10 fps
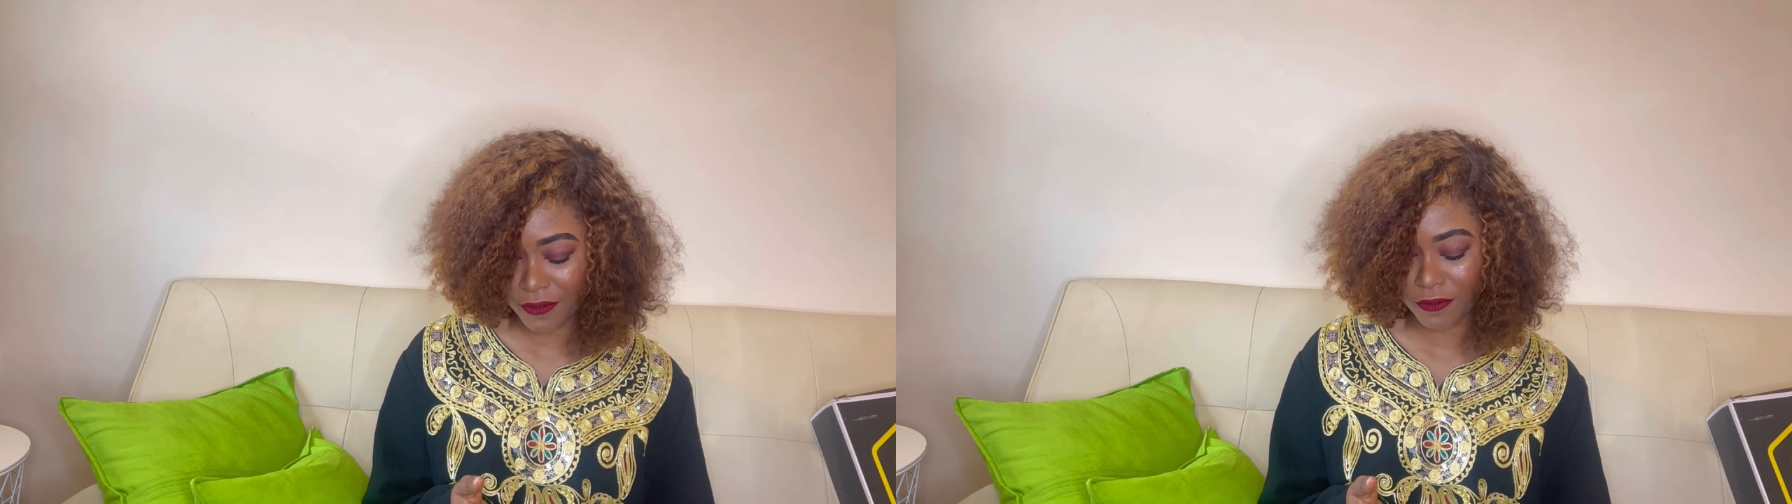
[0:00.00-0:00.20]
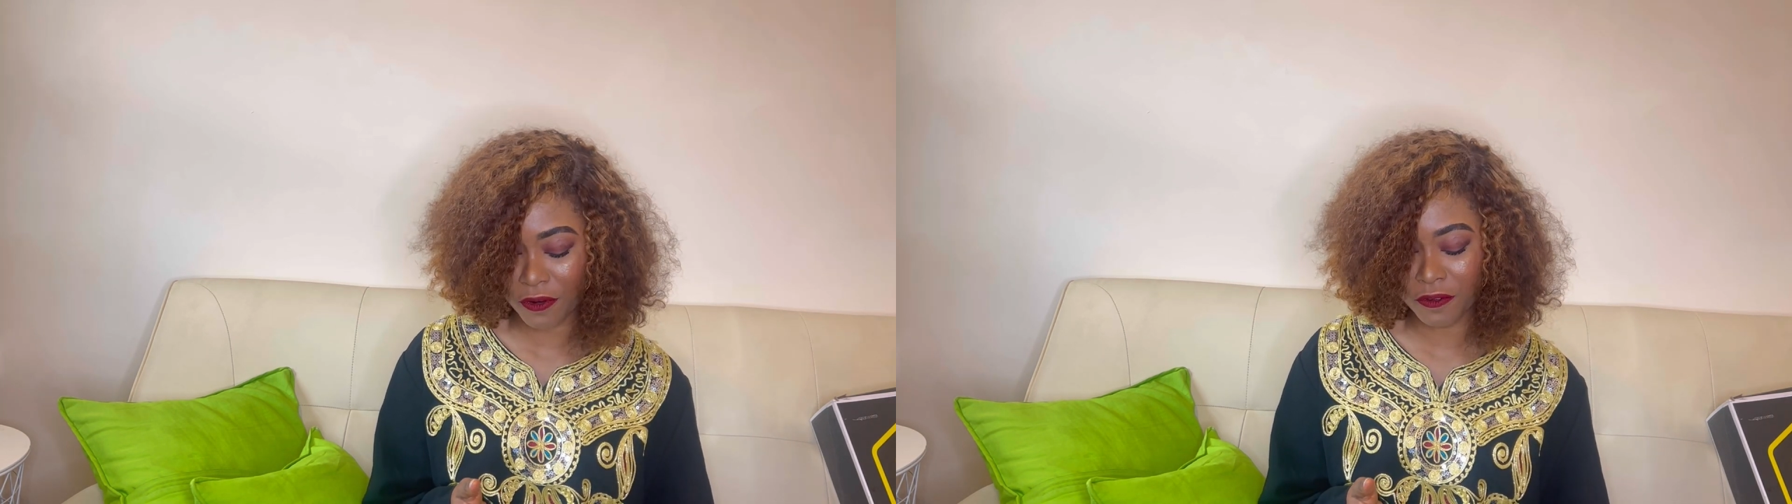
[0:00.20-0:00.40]

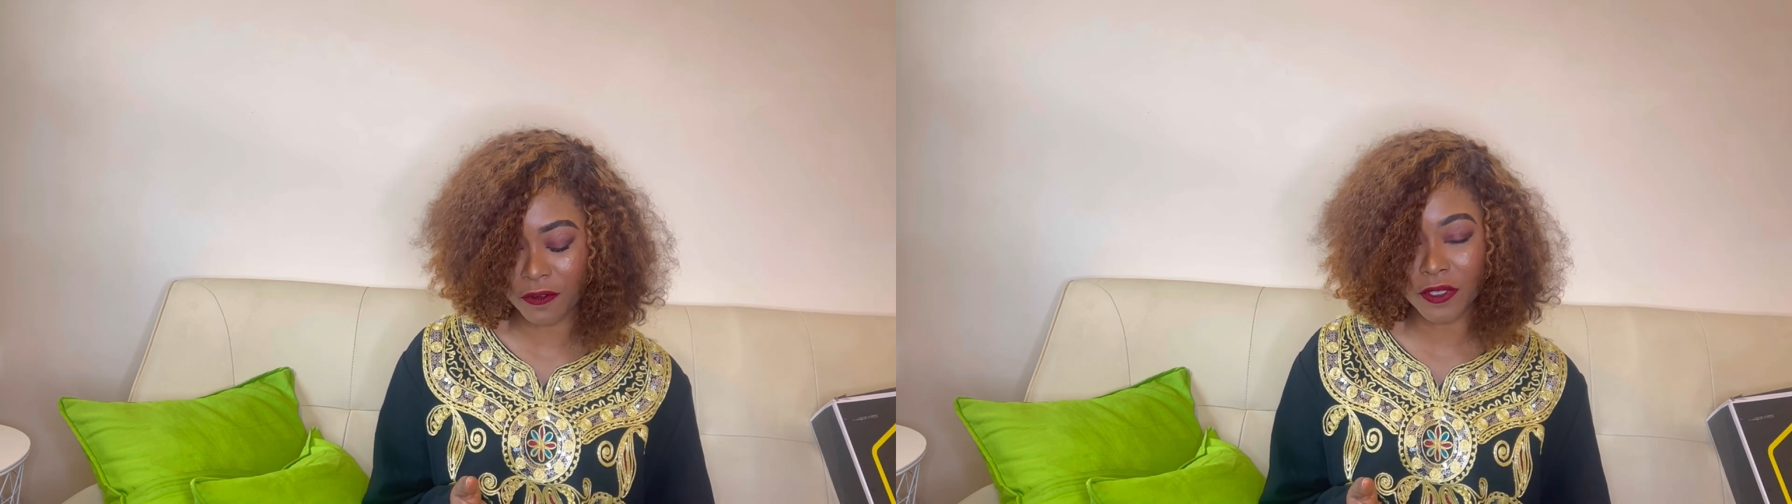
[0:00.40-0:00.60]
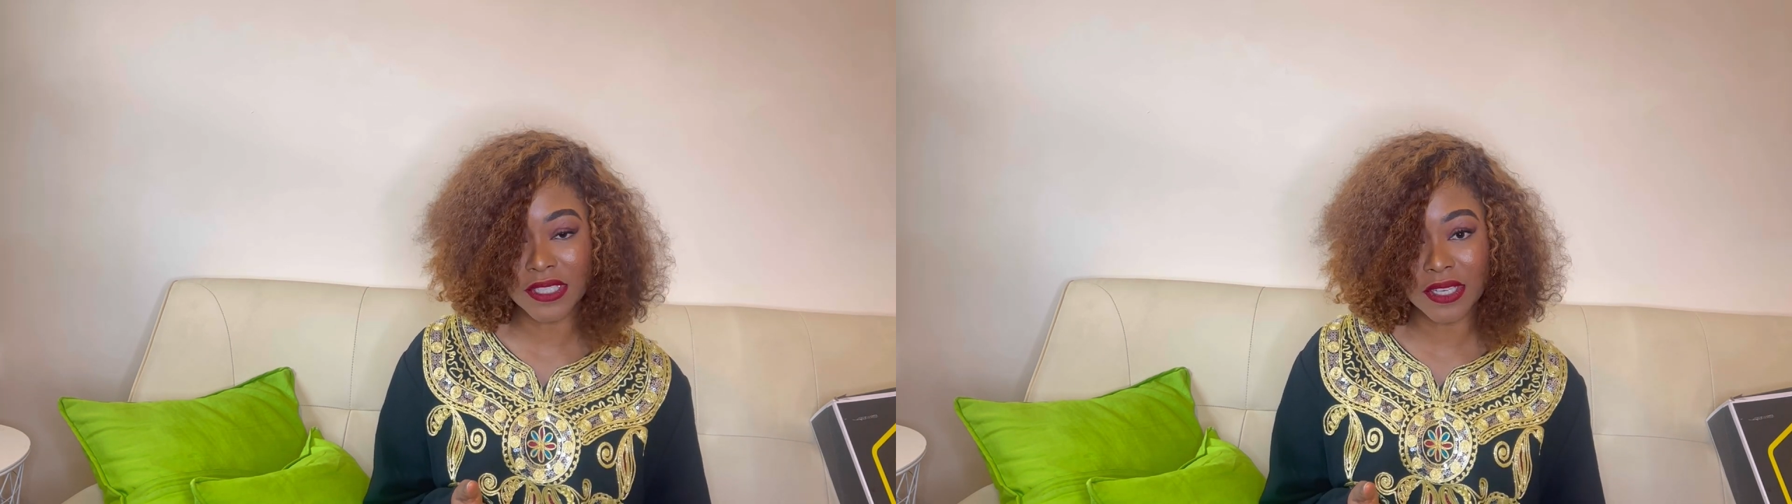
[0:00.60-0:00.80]
for
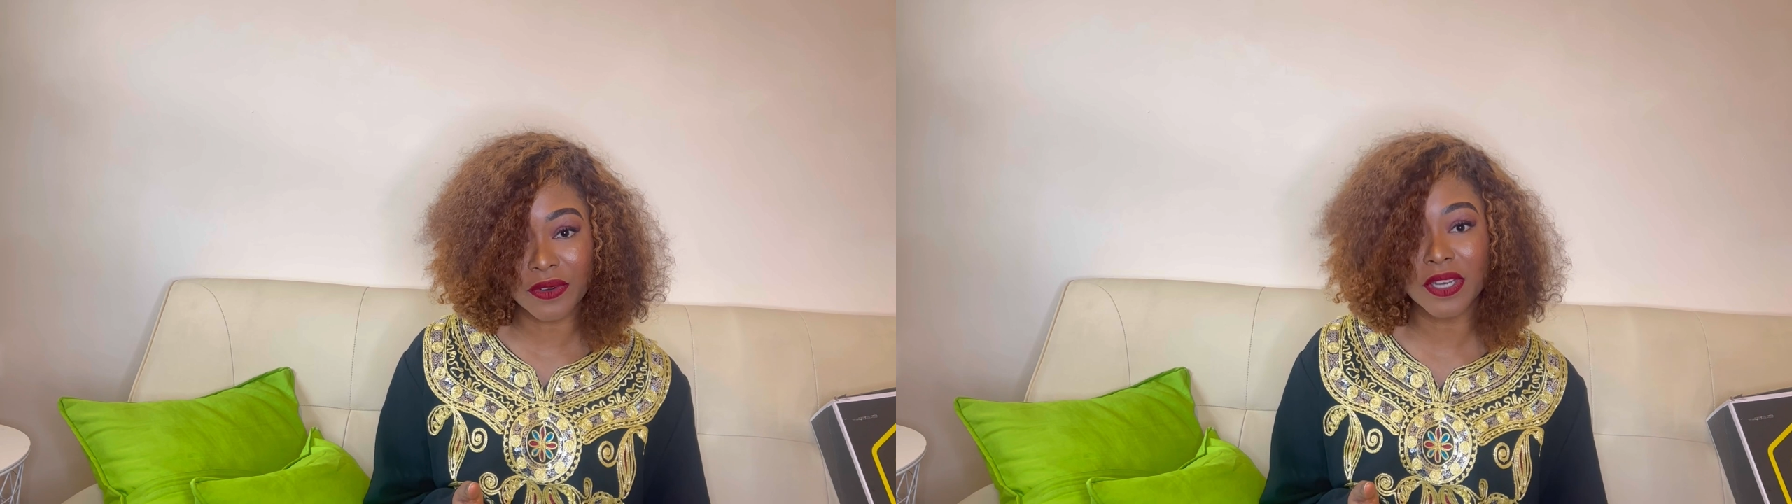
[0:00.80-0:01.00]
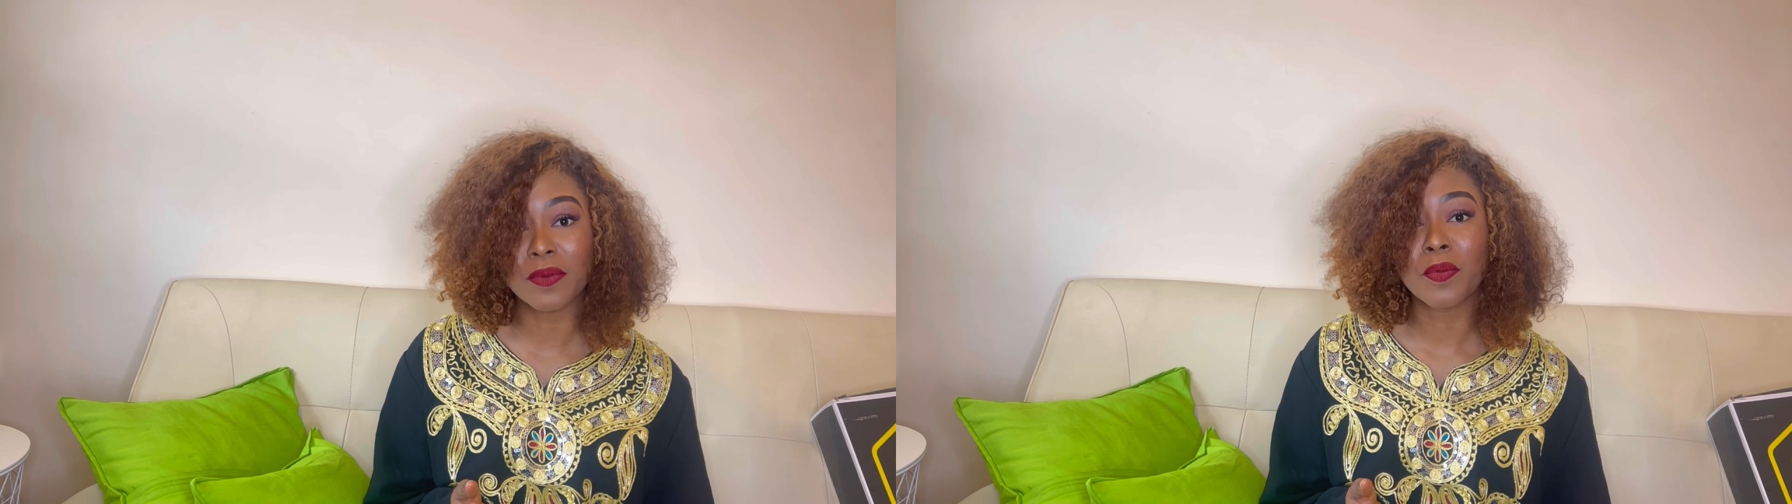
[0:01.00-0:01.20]

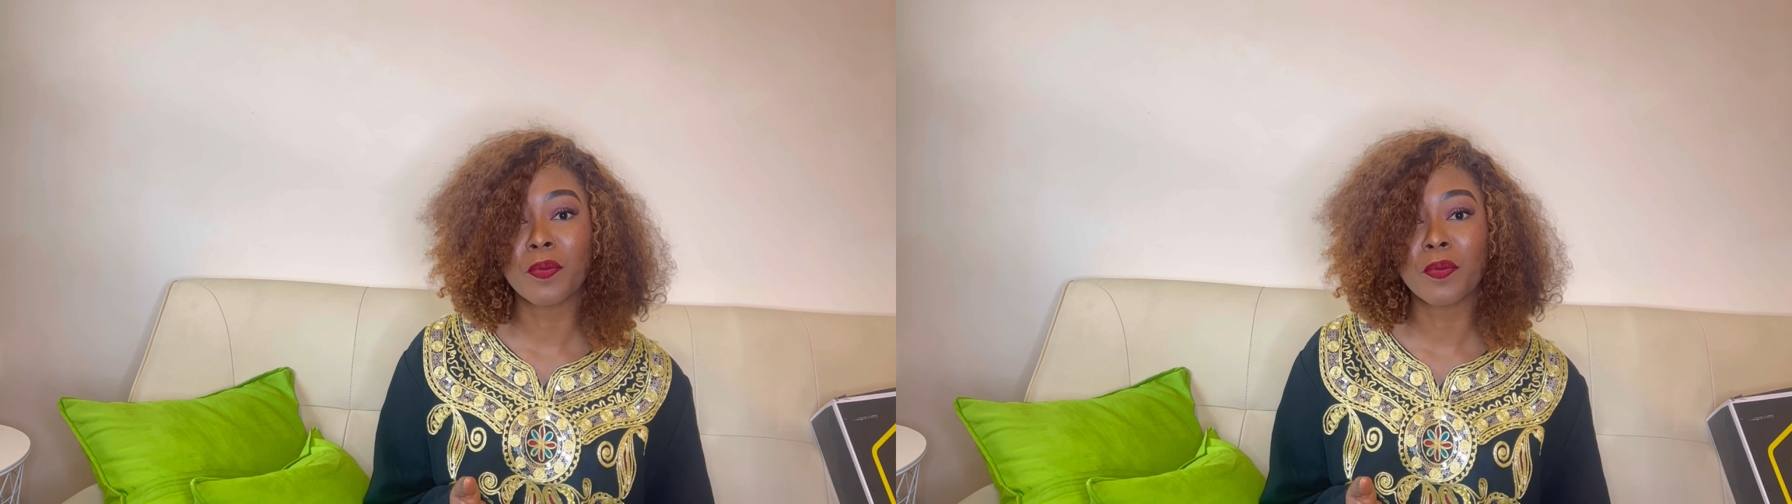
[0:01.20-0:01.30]
fostering